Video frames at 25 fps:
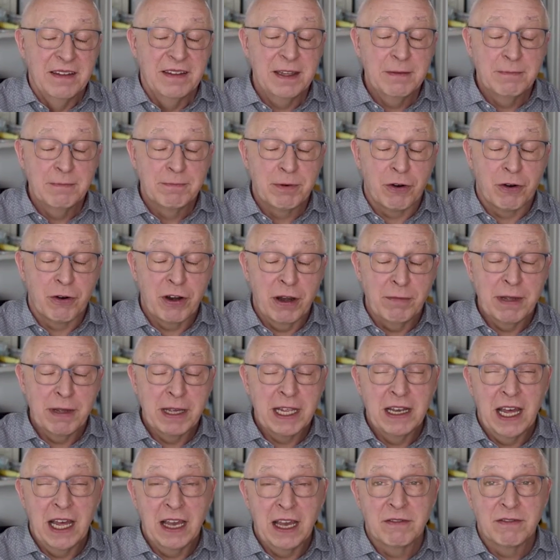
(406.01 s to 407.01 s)

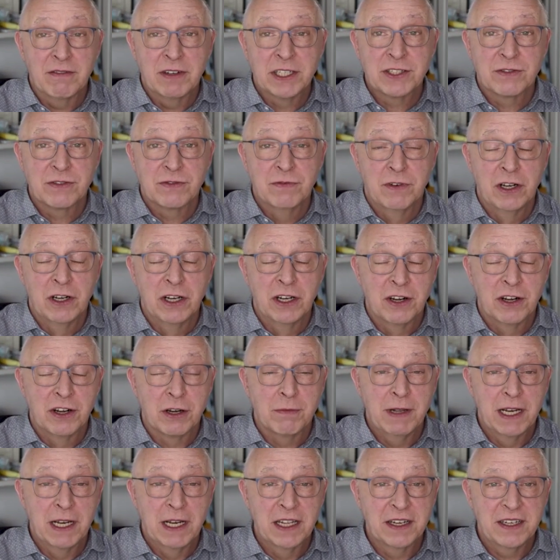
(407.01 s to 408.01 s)
programming language
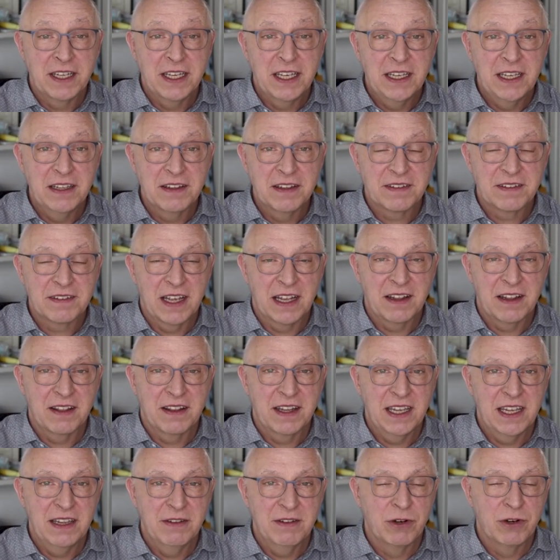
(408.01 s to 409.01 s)
vulnerabilities, and
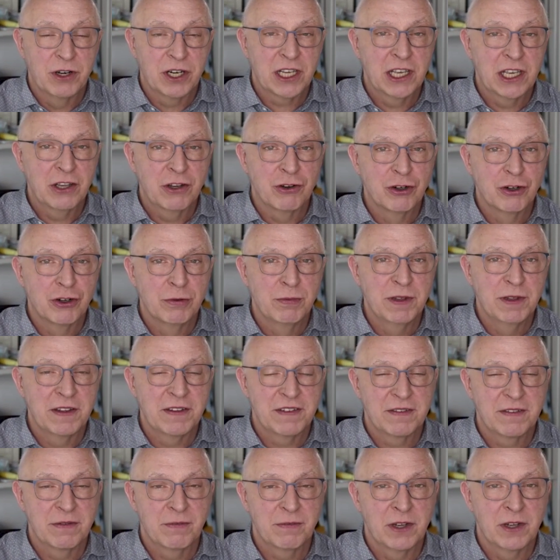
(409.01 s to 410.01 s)
the working group
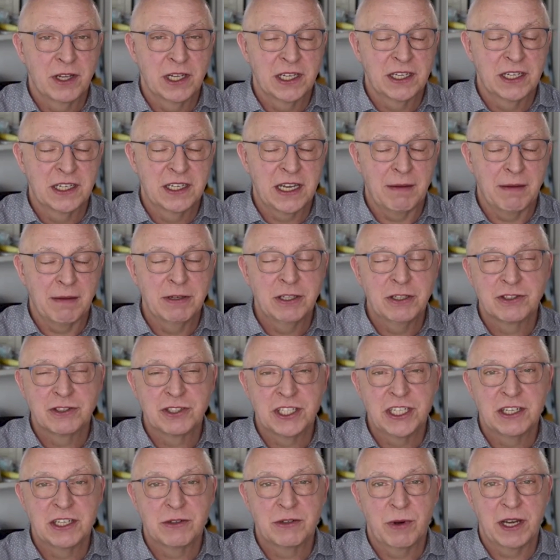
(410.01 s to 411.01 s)
is
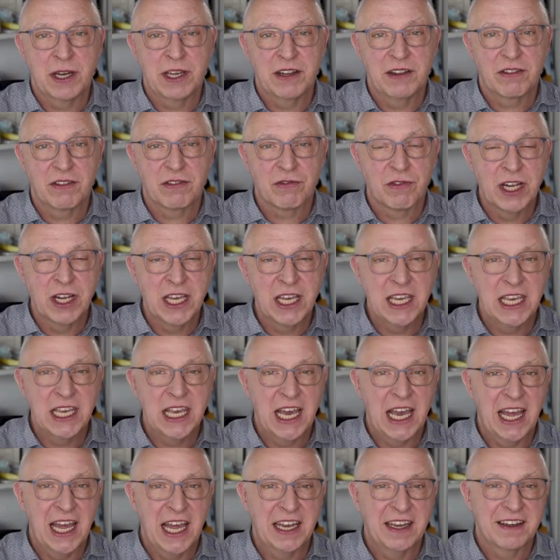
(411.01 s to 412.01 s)

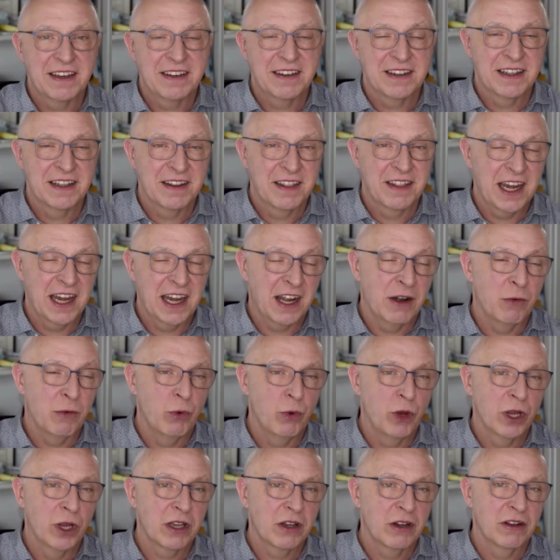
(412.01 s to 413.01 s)
WG23, and there I
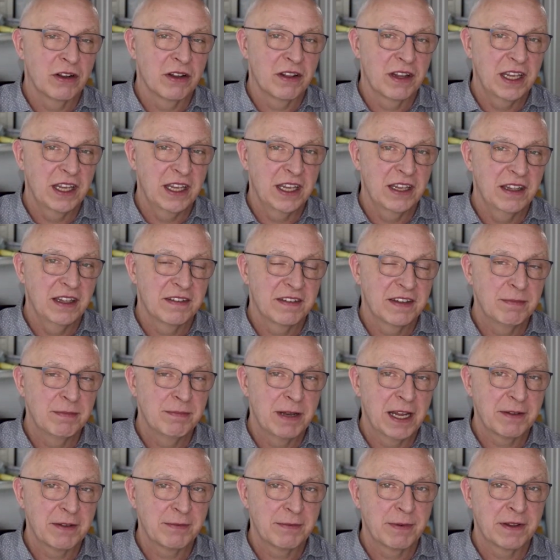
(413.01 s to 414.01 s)
work on the C++
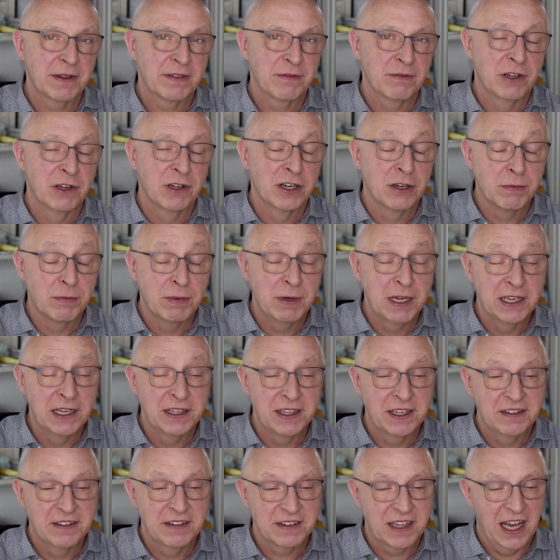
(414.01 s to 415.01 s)

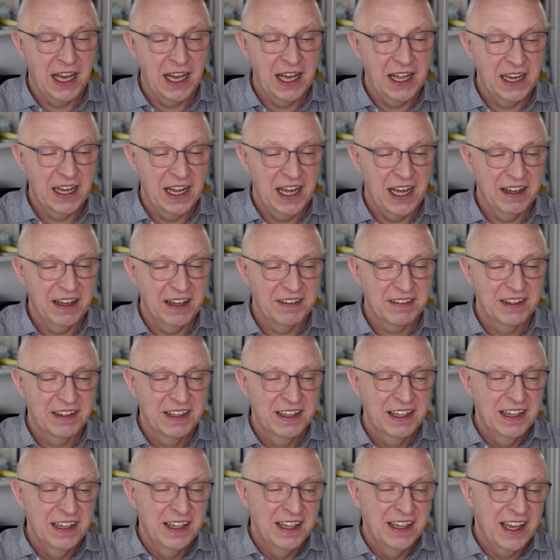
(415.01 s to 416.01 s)
vulnerabilities guidelines,
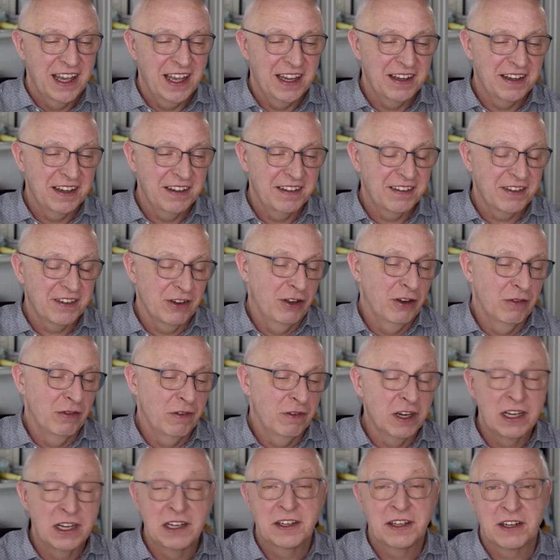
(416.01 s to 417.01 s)
and it's all
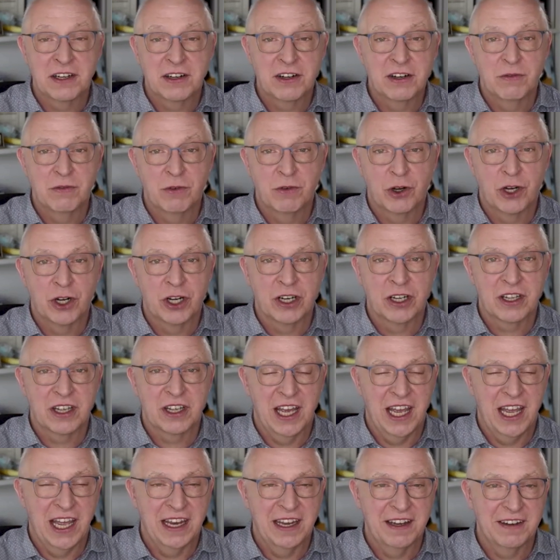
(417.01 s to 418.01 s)
voluntary work.
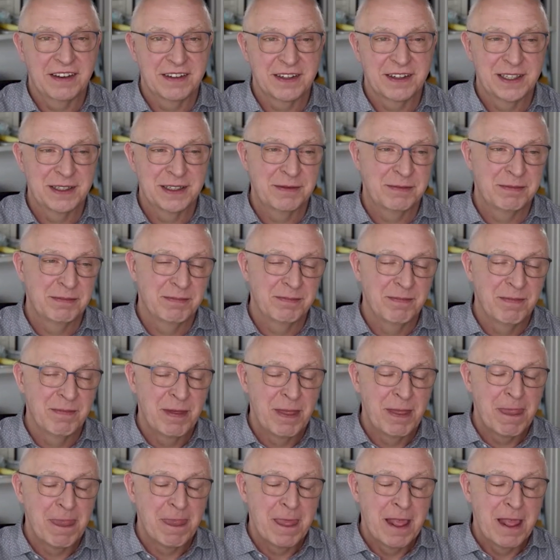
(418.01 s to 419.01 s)
And
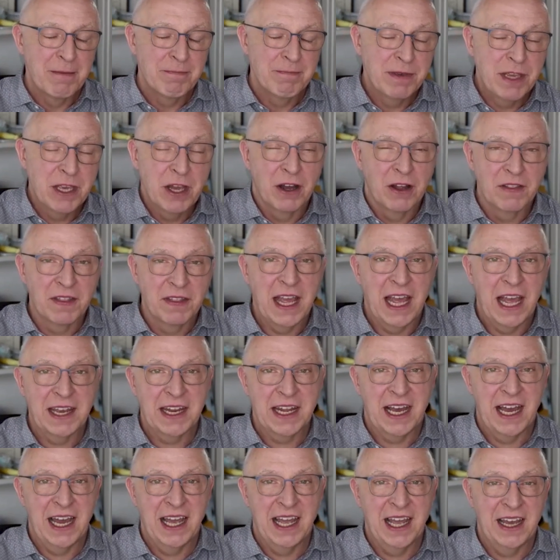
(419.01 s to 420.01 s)
beyond
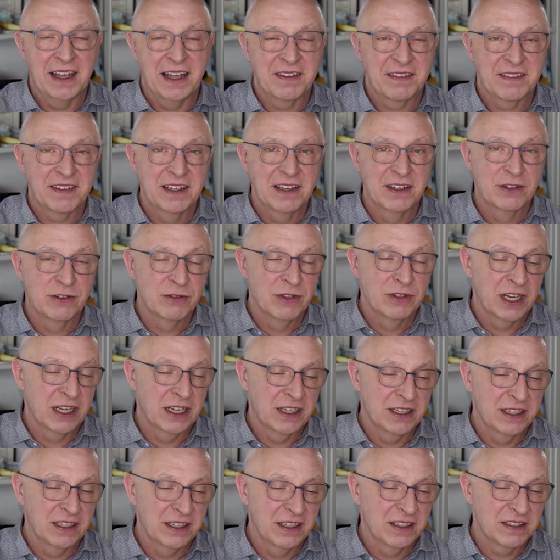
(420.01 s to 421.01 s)
that, I still do
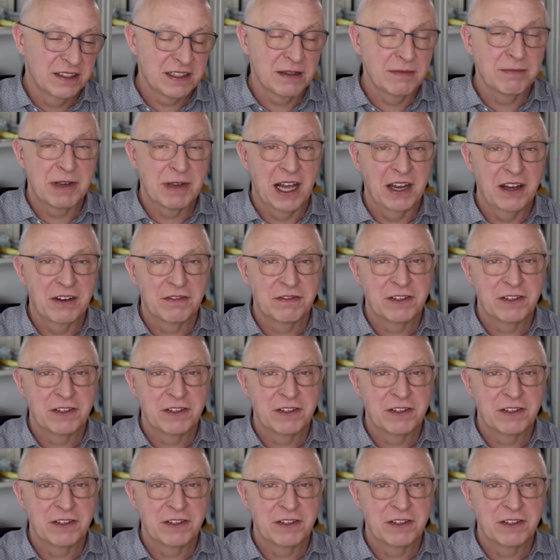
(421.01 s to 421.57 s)
some kind of